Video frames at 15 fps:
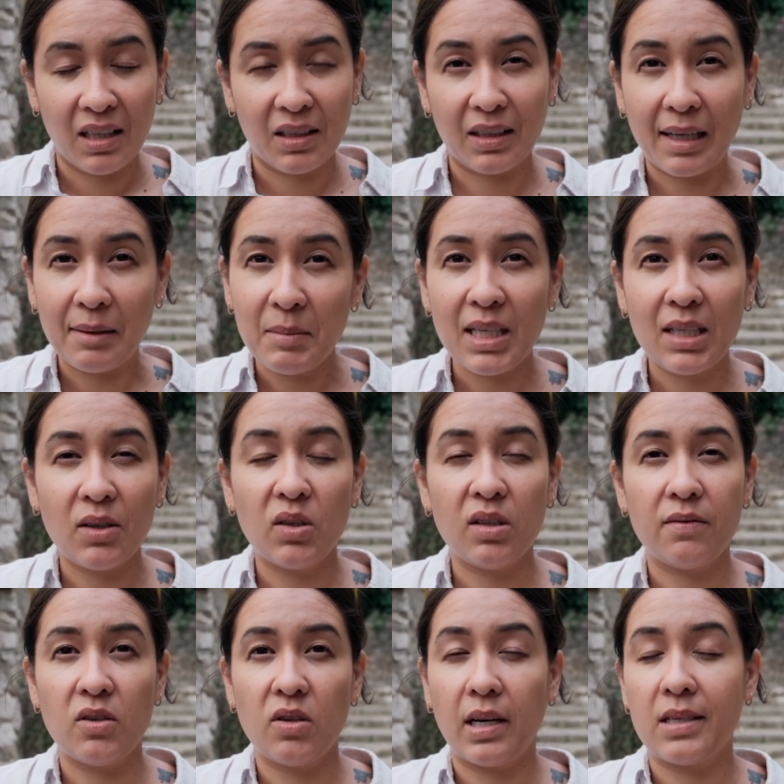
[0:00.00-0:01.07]
Let me know
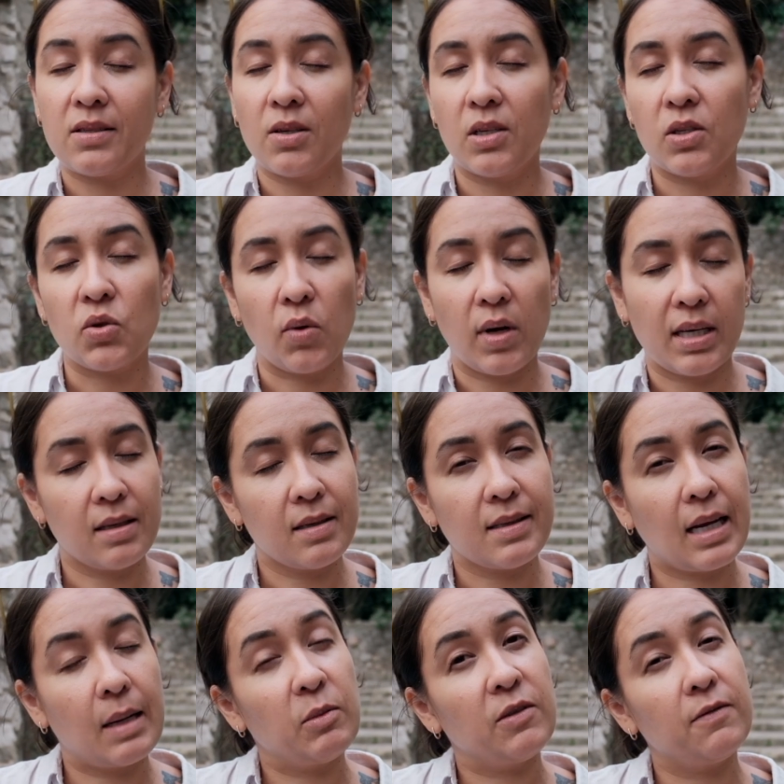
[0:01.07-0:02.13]
if you guys are enjoying this
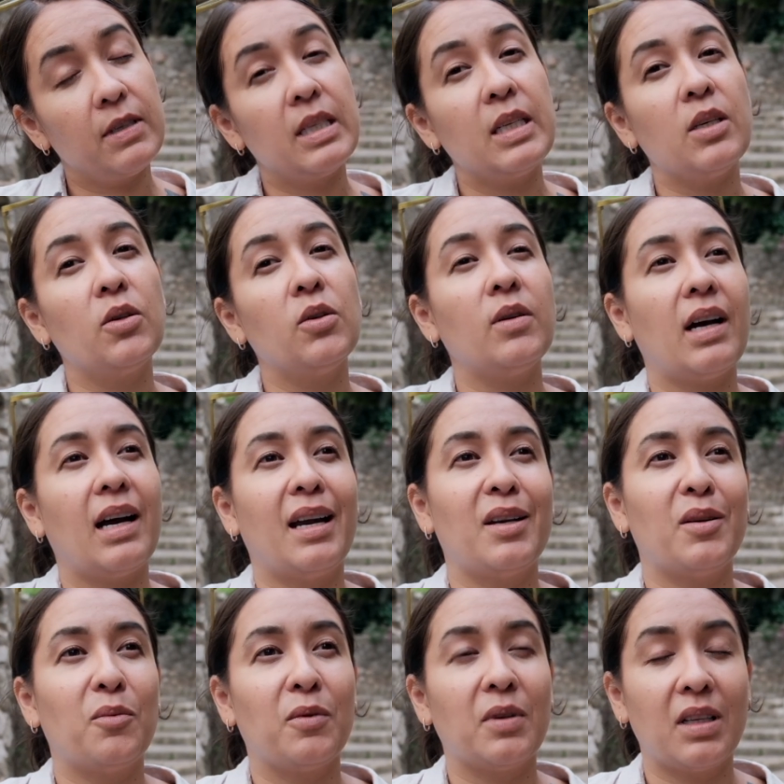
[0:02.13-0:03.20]
type of video.
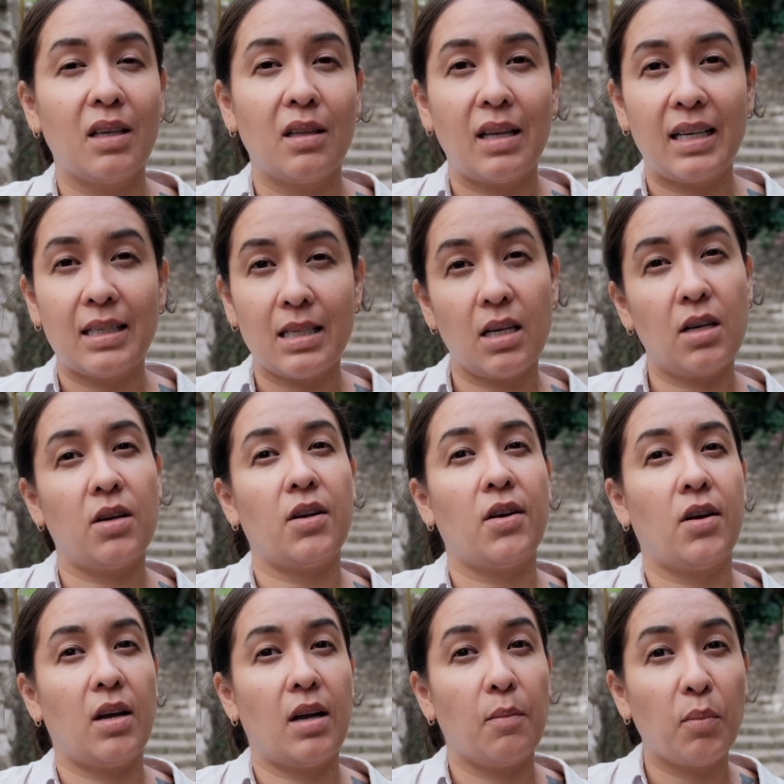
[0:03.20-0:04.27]
I'd really like to hear your
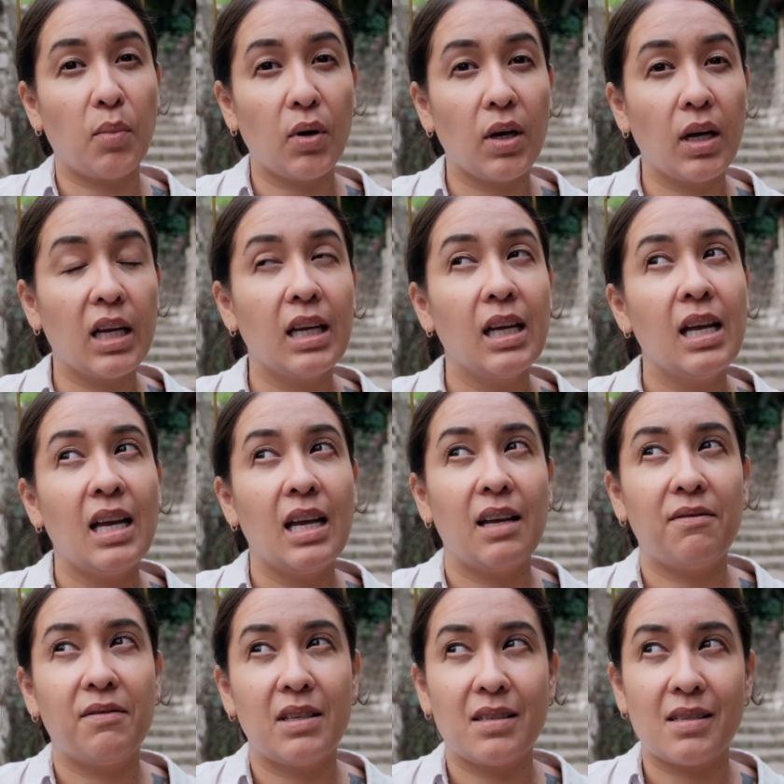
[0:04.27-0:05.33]
input.
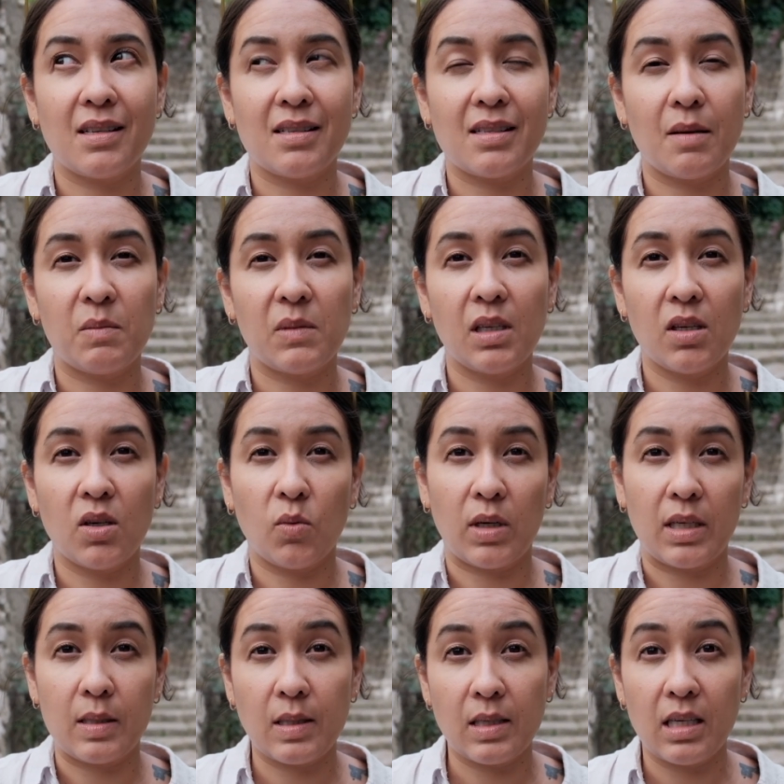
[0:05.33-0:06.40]
If this is something you want
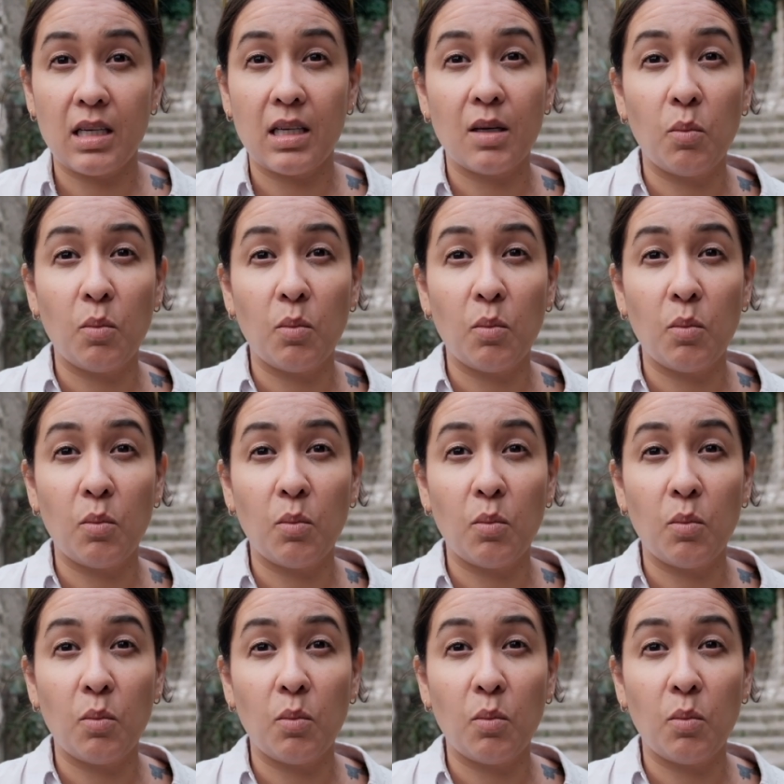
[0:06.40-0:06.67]
to see,